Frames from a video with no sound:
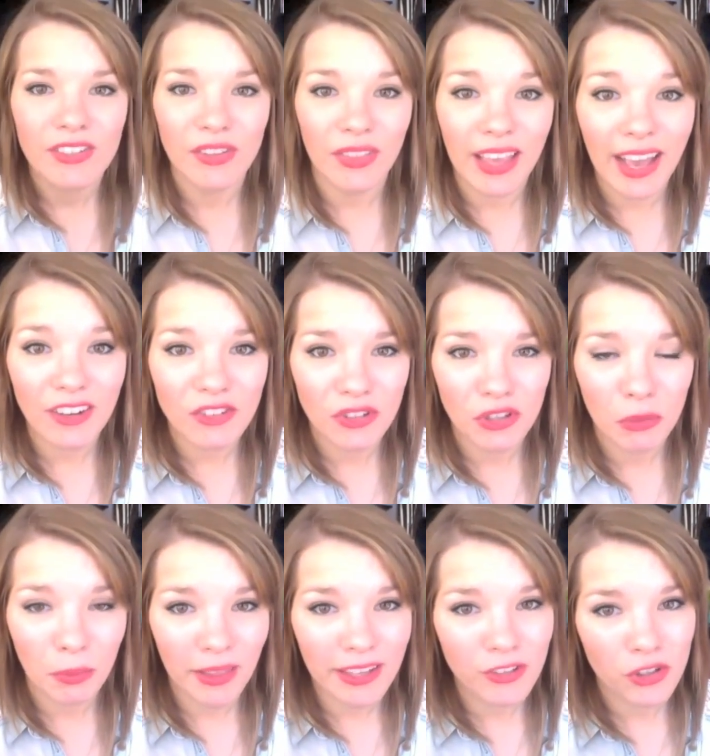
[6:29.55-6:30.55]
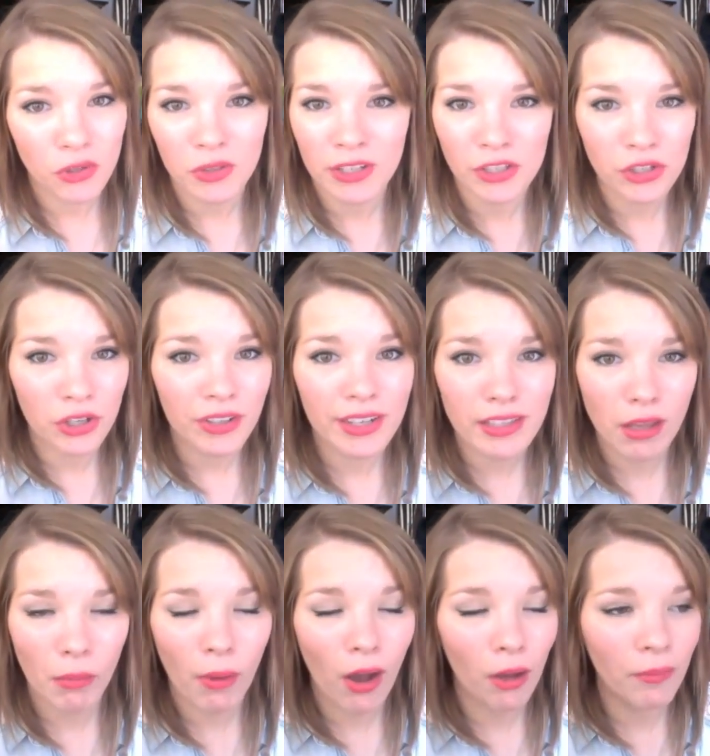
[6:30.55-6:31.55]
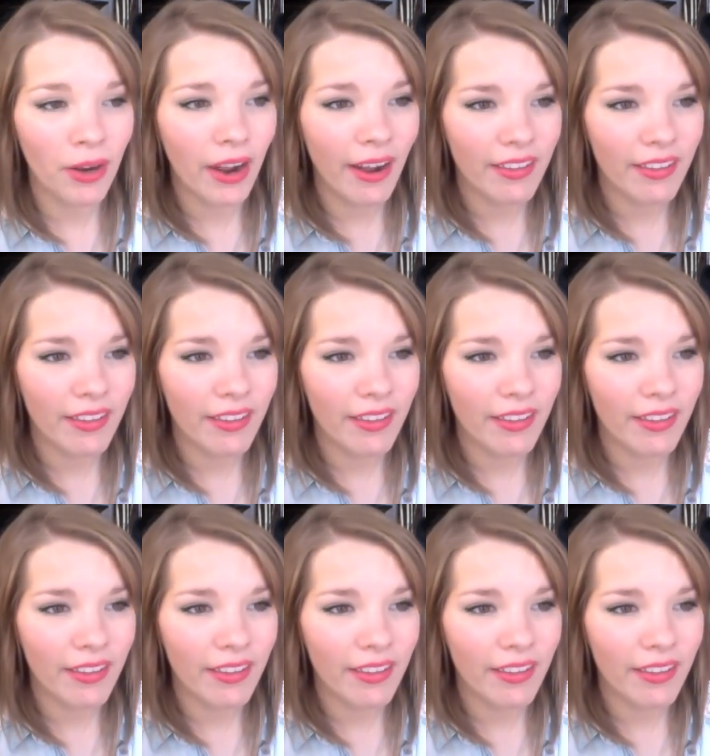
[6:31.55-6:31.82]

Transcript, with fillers: So the actress who played Julie, Teresa Palmer,